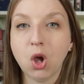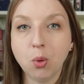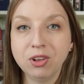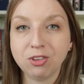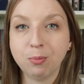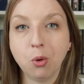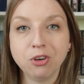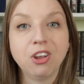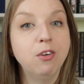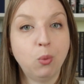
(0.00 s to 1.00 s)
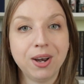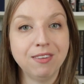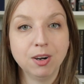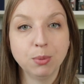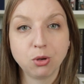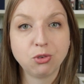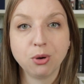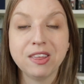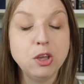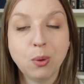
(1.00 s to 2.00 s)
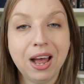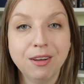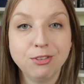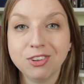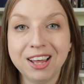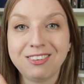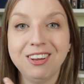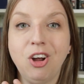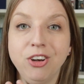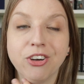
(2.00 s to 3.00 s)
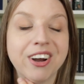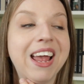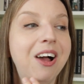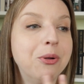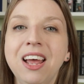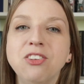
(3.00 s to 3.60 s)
go in support of whatever bookstore that you have selected on your account.